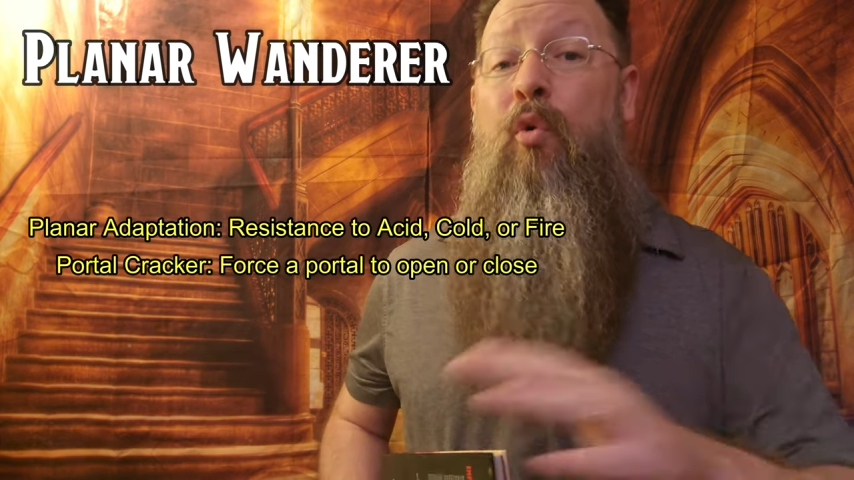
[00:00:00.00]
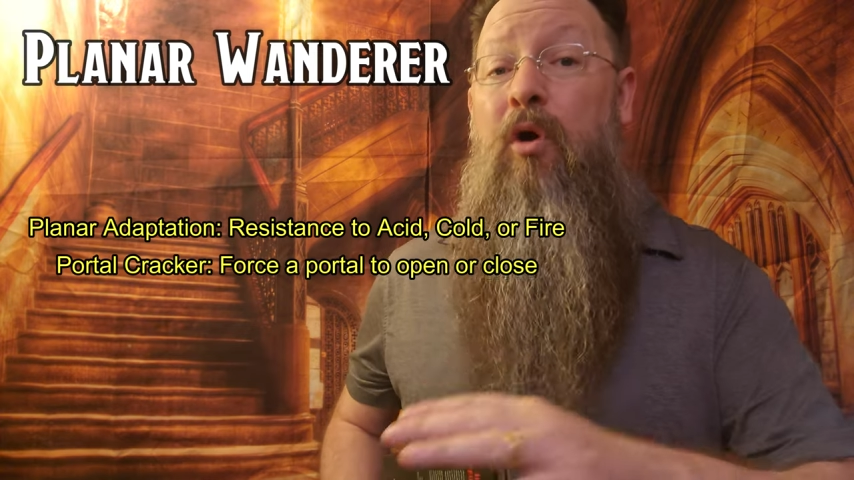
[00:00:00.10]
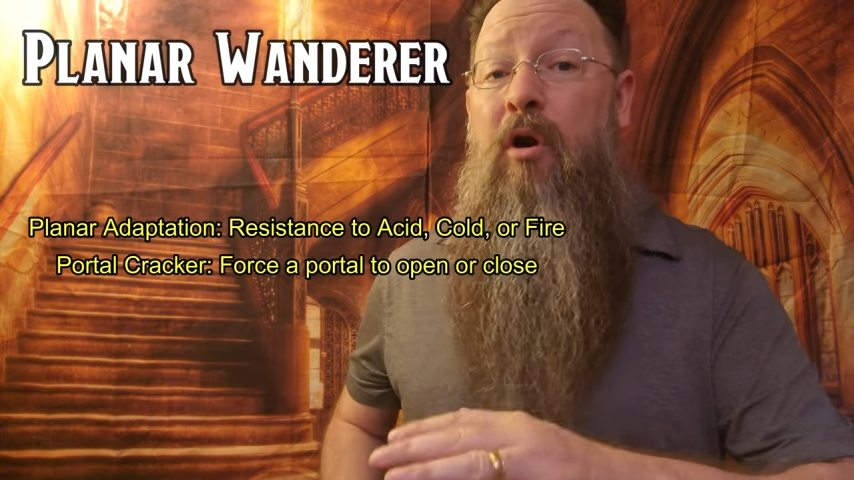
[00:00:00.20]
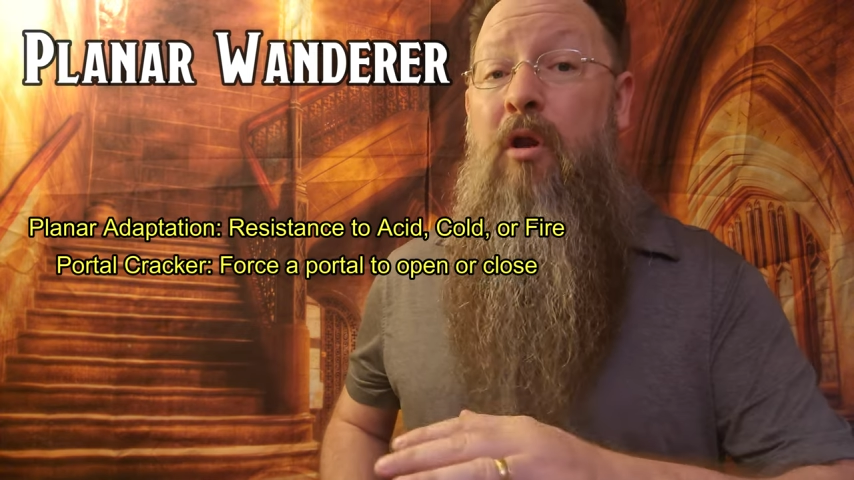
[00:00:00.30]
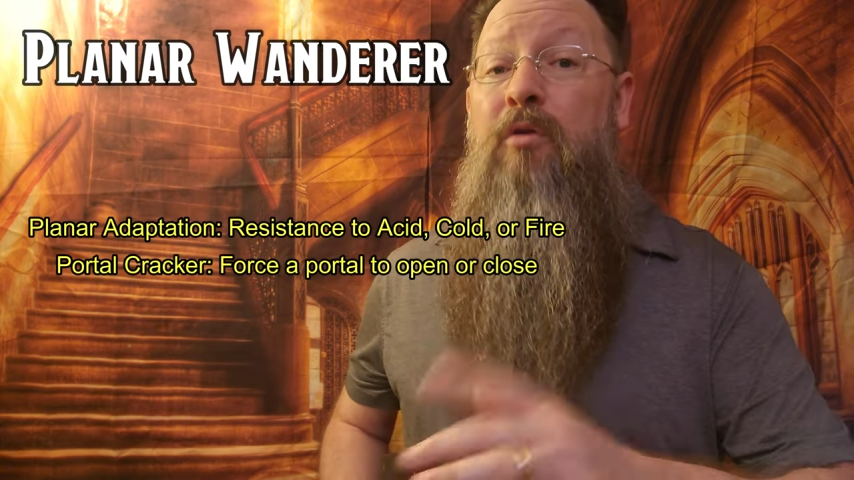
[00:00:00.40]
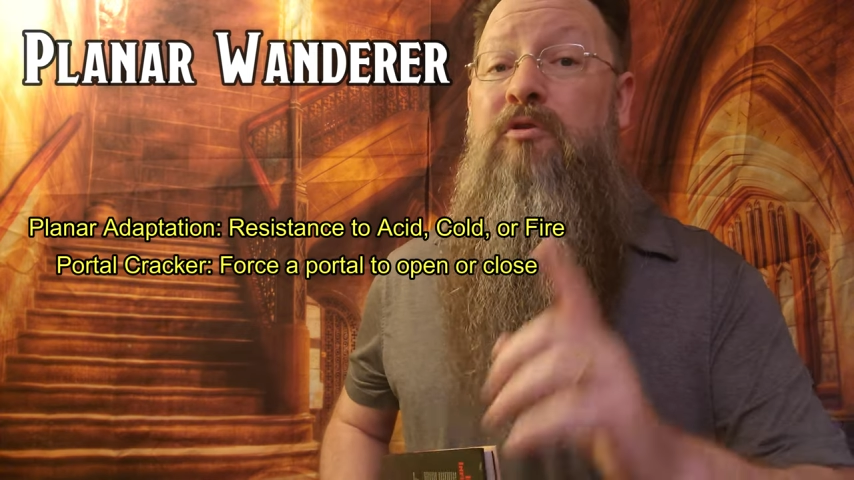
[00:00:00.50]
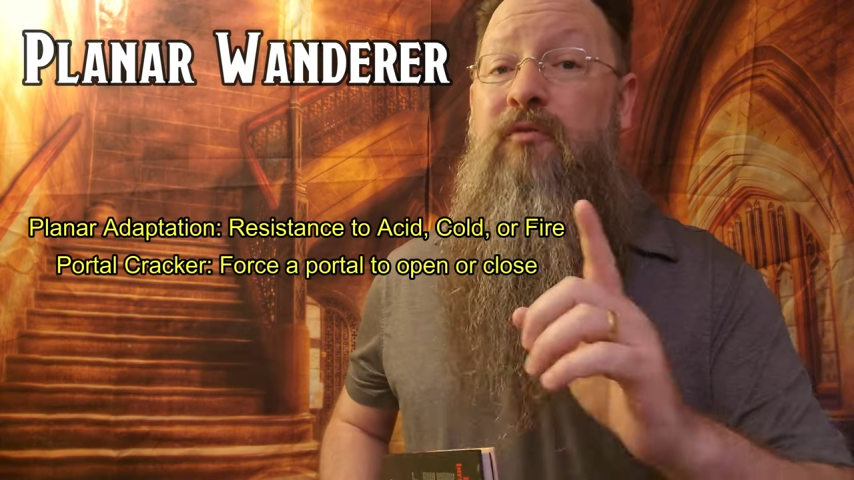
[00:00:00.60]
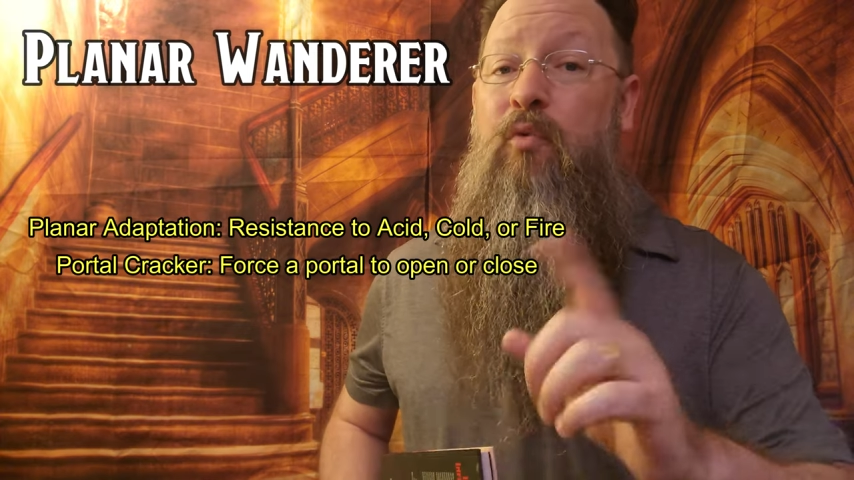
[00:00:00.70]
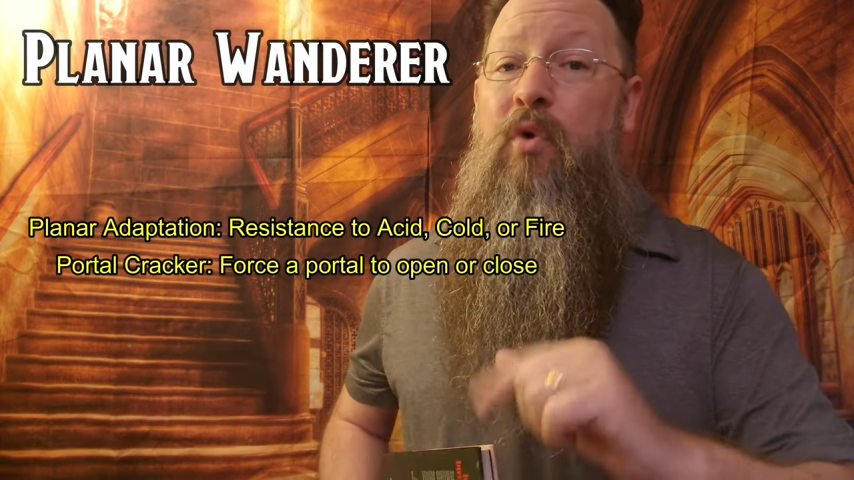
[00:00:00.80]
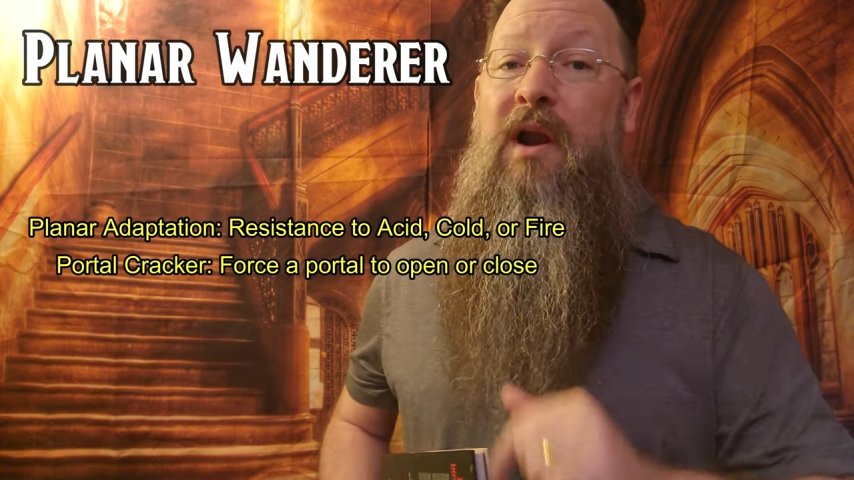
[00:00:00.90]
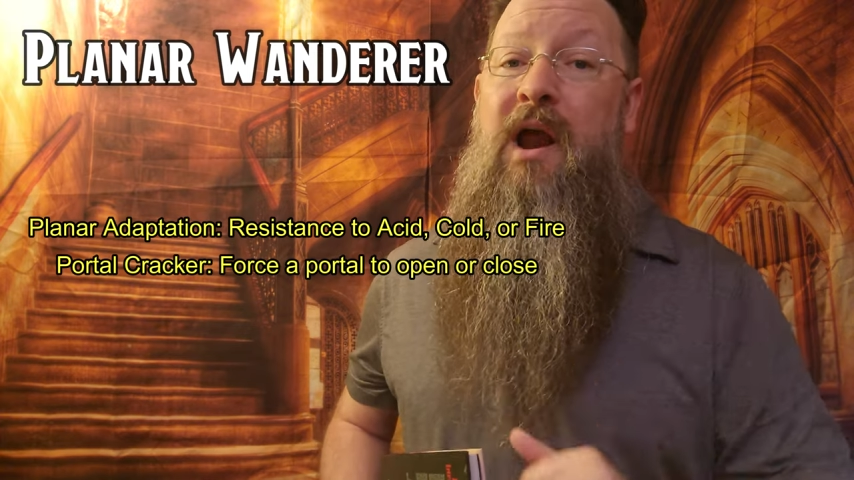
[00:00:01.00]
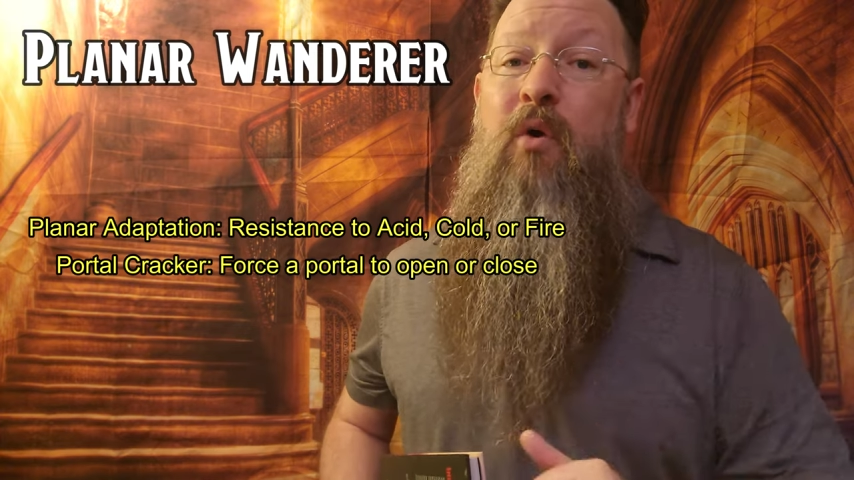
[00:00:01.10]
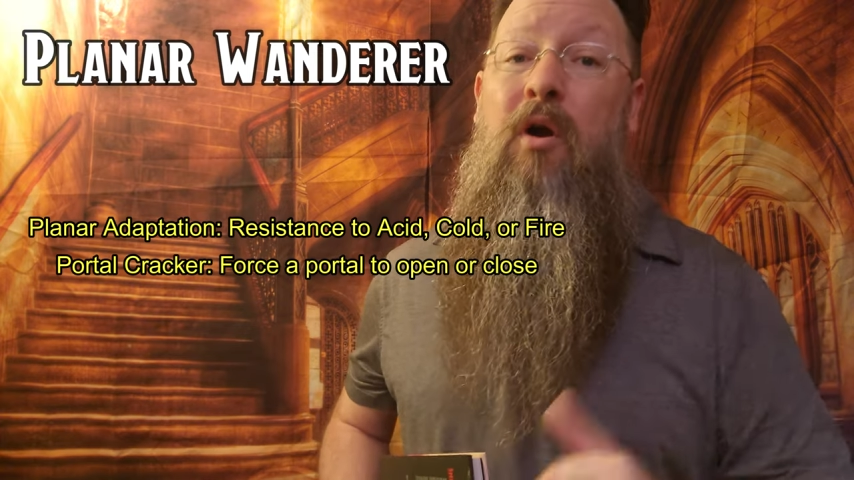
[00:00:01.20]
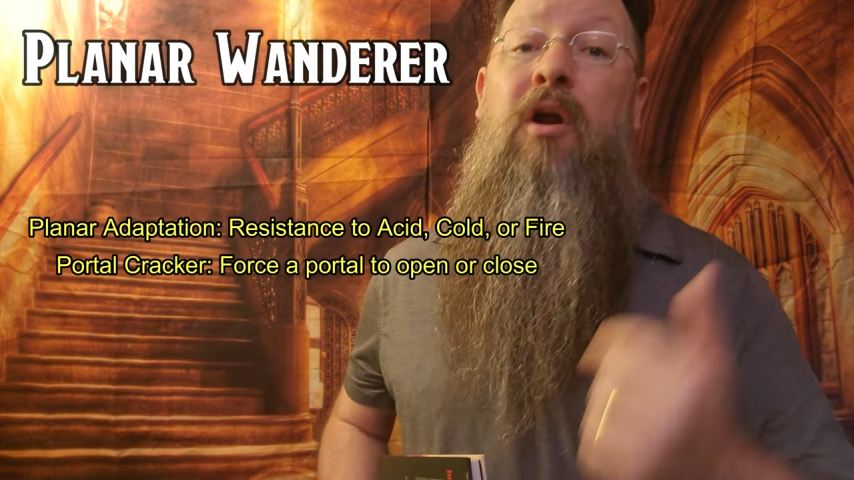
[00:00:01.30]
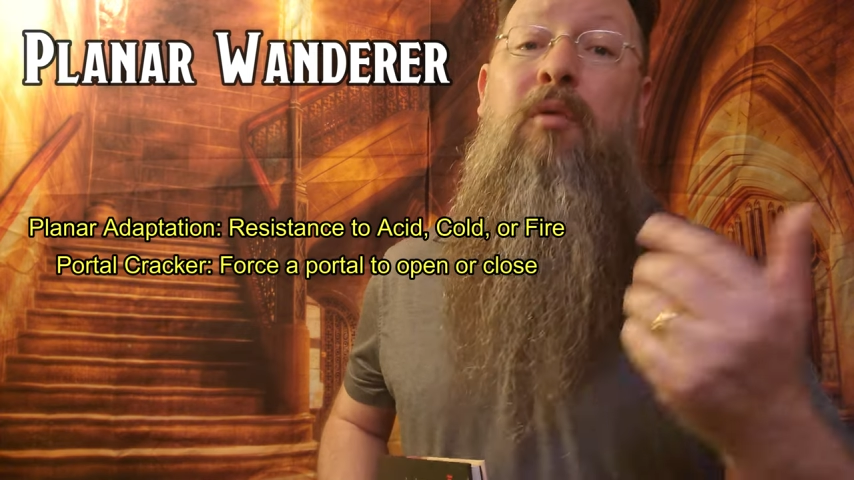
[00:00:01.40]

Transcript: or close for one hour.